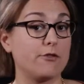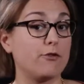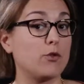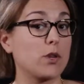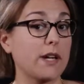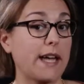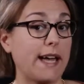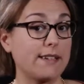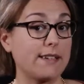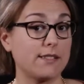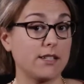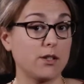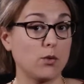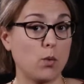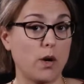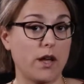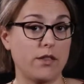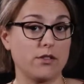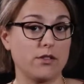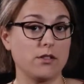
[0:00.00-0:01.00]
in forecasting
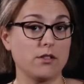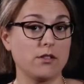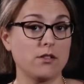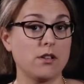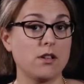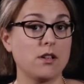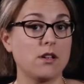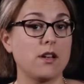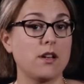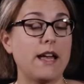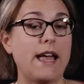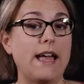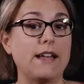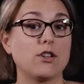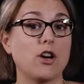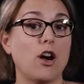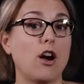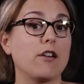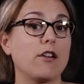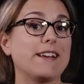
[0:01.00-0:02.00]
weather
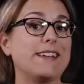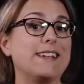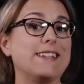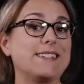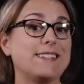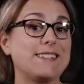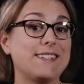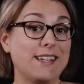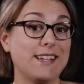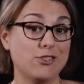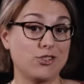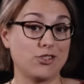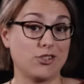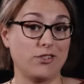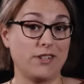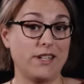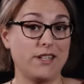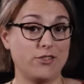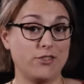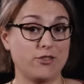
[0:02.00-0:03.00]
and are an
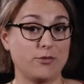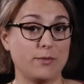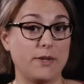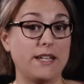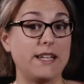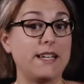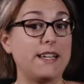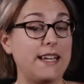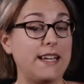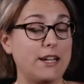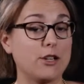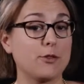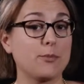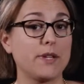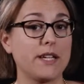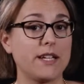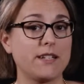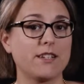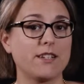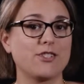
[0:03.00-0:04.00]
essential instrument in
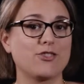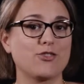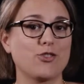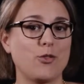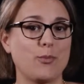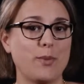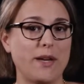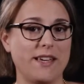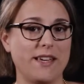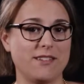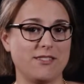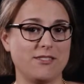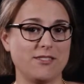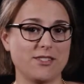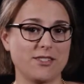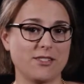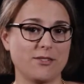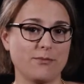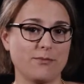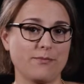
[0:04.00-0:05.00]
airplane control
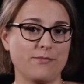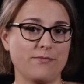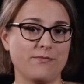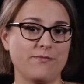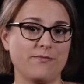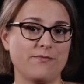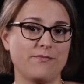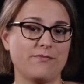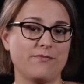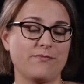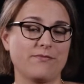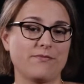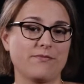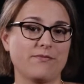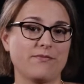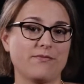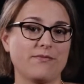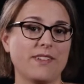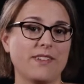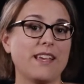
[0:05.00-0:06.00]
panels.
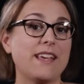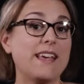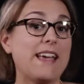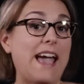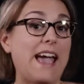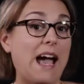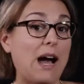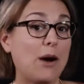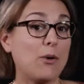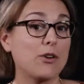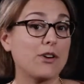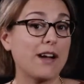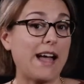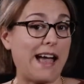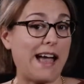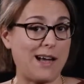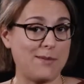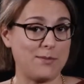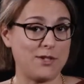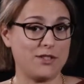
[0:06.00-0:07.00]
Our
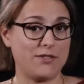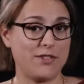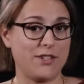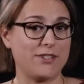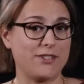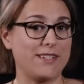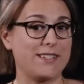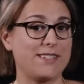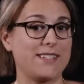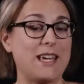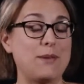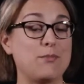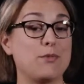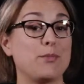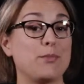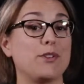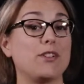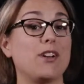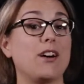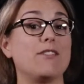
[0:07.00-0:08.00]
atmosphere is
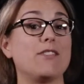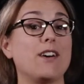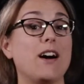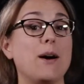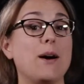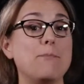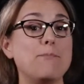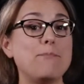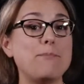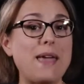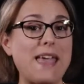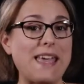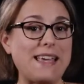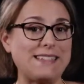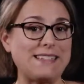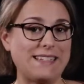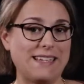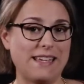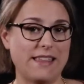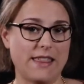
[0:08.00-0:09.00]
capable of
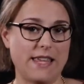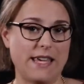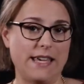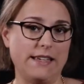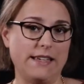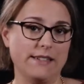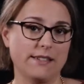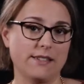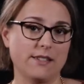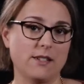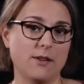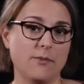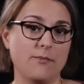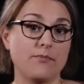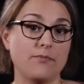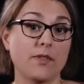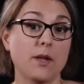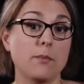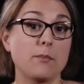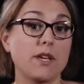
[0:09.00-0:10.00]
amazing things,
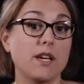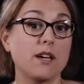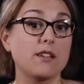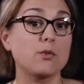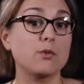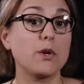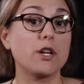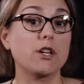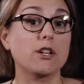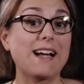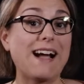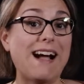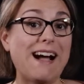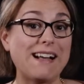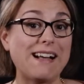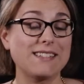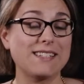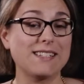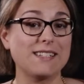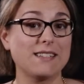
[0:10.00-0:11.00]
because we are
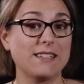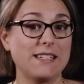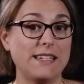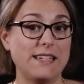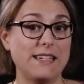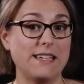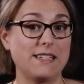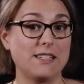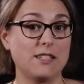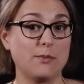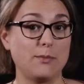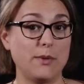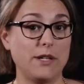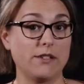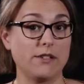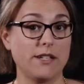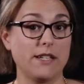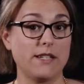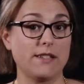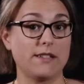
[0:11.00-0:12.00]
constantly
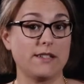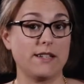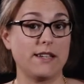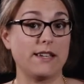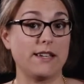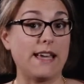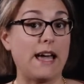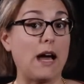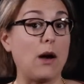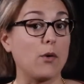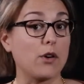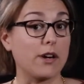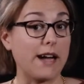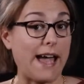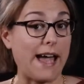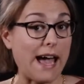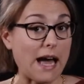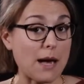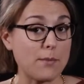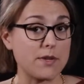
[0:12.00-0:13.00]
experiencing
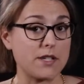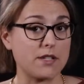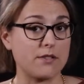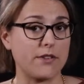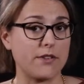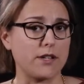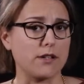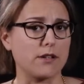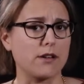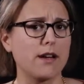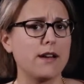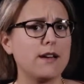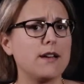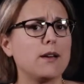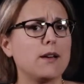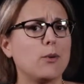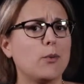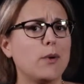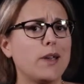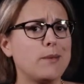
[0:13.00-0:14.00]
our atmosphere,
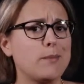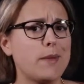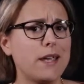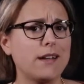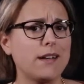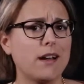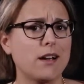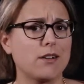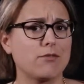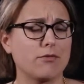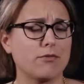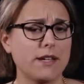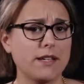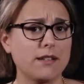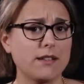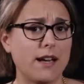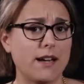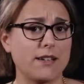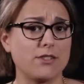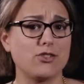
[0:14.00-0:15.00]
we may not
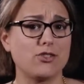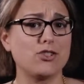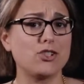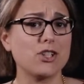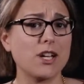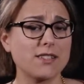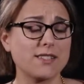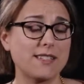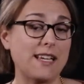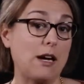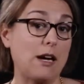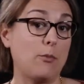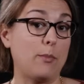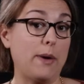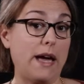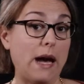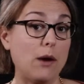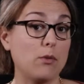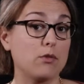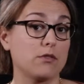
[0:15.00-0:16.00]
realize just how
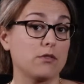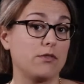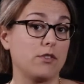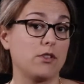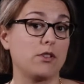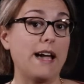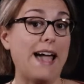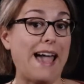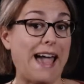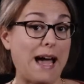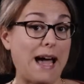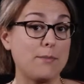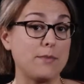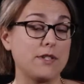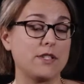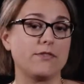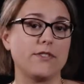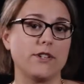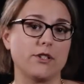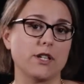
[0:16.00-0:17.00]
powerful
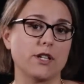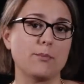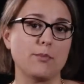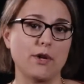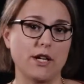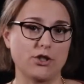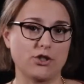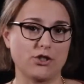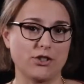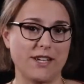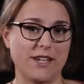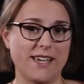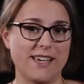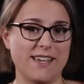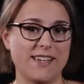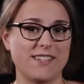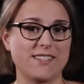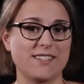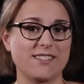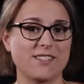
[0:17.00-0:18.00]
atmospheric pressure
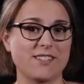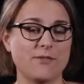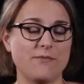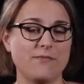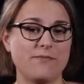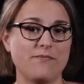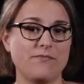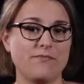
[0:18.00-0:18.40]
is.